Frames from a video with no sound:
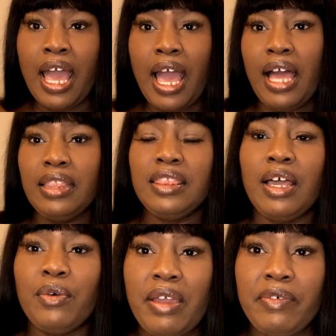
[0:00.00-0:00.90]

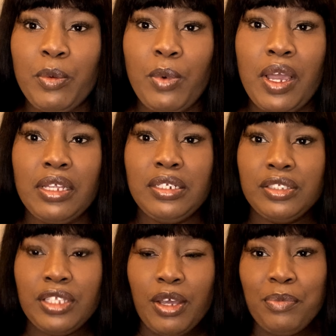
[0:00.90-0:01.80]
Hello everyone.
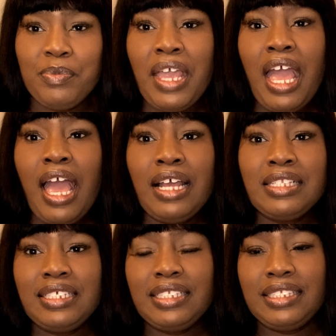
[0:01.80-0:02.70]
So
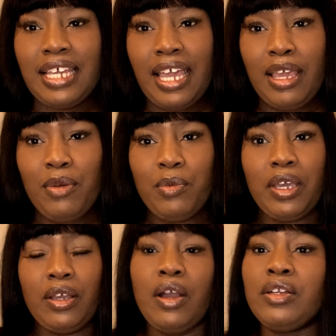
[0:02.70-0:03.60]
today we
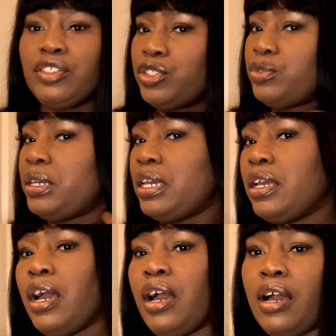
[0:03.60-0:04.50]
are doing
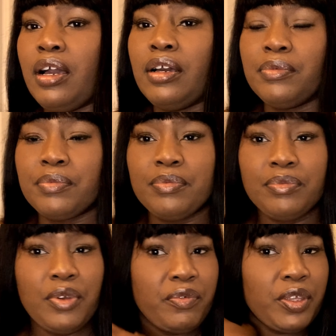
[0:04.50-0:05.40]
a
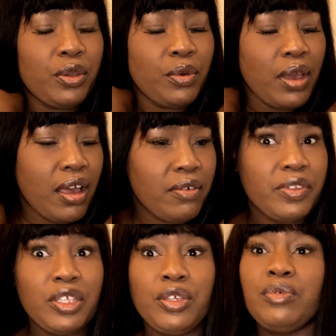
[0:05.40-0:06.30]
review of
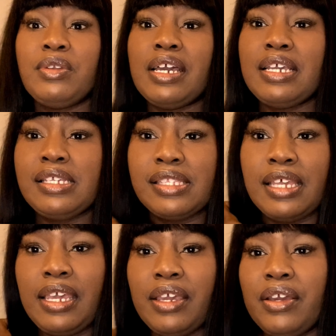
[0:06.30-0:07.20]
UNICE
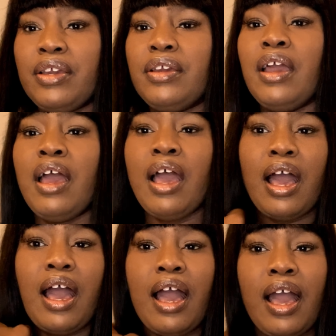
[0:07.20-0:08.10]
Hair.
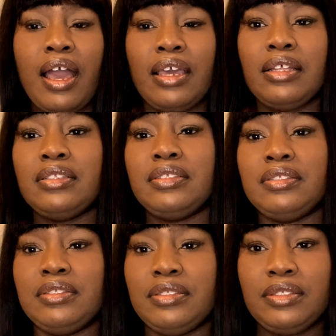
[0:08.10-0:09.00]
I
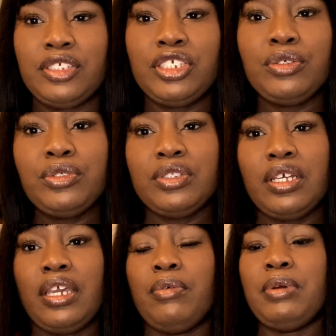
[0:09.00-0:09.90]
showed you the
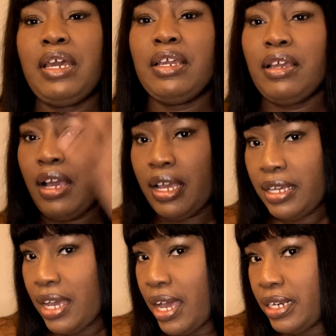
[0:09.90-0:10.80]
hair when I
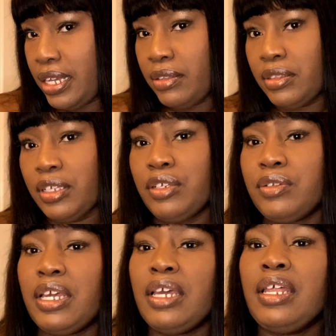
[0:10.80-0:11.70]
got it, the
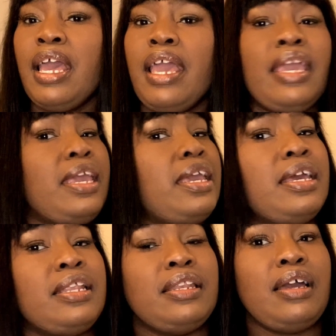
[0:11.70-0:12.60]
unit, and